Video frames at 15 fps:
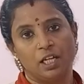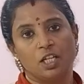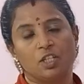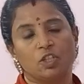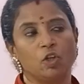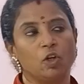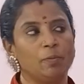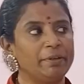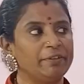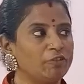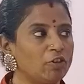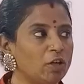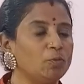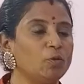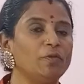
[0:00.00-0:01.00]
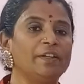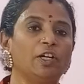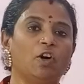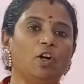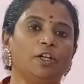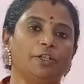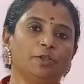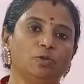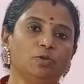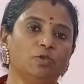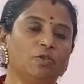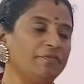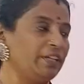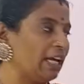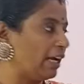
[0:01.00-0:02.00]
So before moving on to,
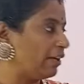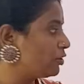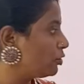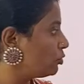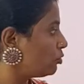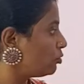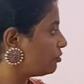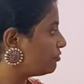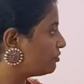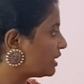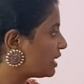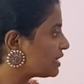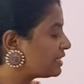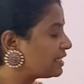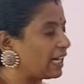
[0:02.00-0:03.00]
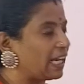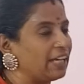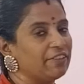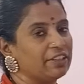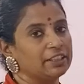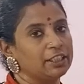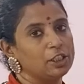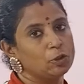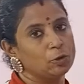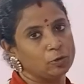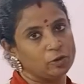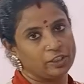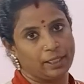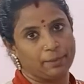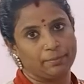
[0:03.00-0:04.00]
we have to first derive at the
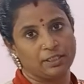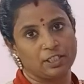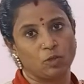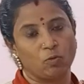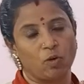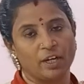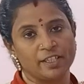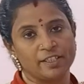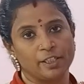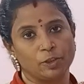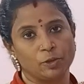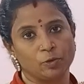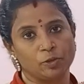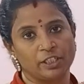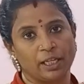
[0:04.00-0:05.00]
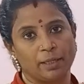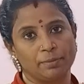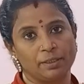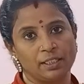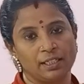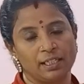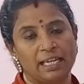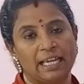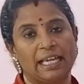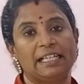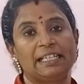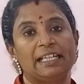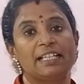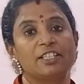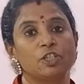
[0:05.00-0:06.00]
truth table. So what is the truth table?
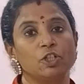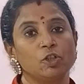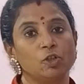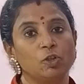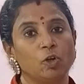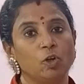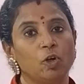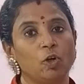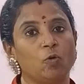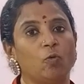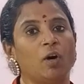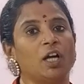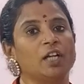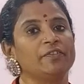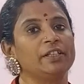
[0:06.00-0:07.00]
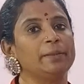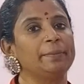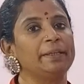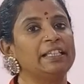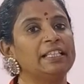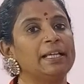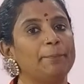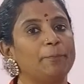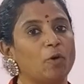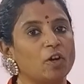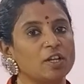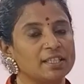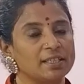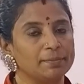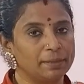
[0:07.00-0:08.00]
It lets you know what will be the
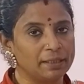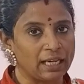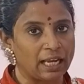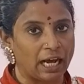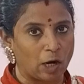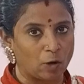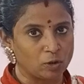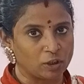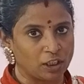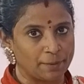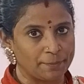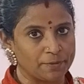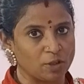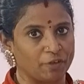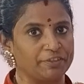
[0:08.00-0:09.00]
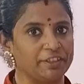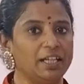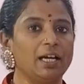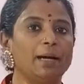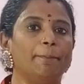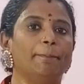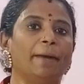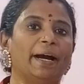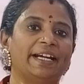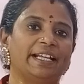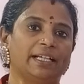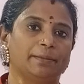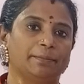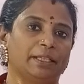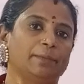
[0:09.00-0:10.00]
possible outcomes of the
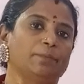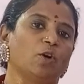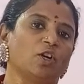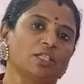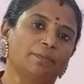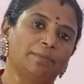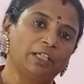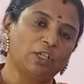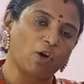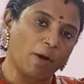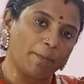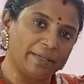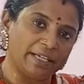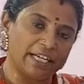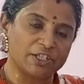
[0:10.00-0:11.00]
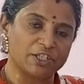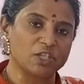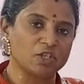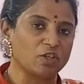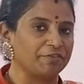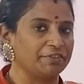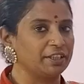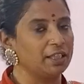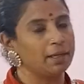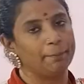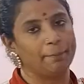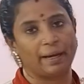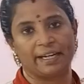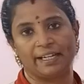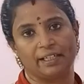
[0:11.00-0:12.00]
binary bit, possible combinations of the
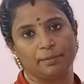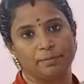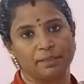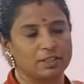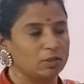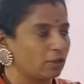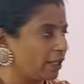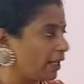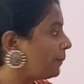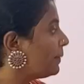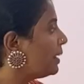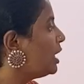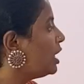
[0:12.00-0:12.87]
binary bits, okay.